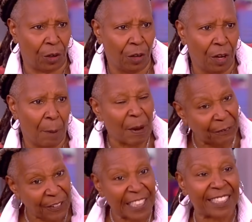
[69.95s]
Correct.
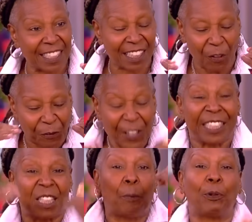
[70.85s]
But fix this, Correct.
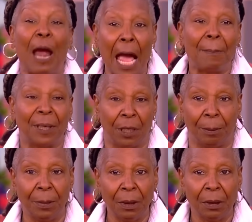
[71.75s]
fix the
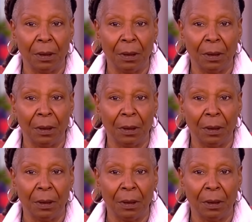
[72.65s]
problem